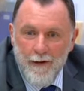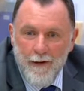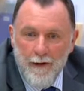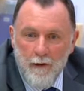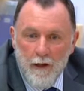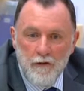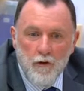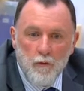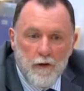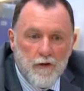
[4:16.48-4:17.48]

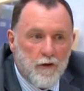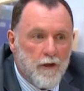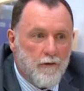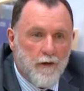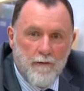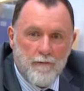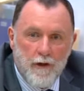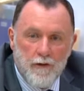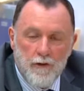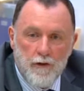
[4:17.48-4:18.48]
until we see a draft of
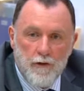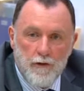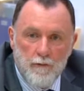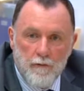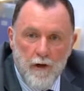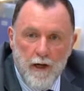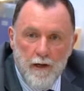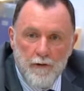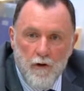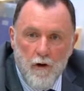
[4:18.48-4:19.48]
those conditions, it's very
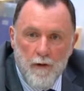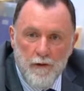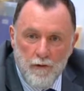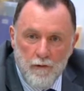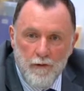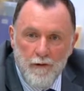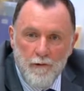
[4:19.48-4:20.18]
hard to comment on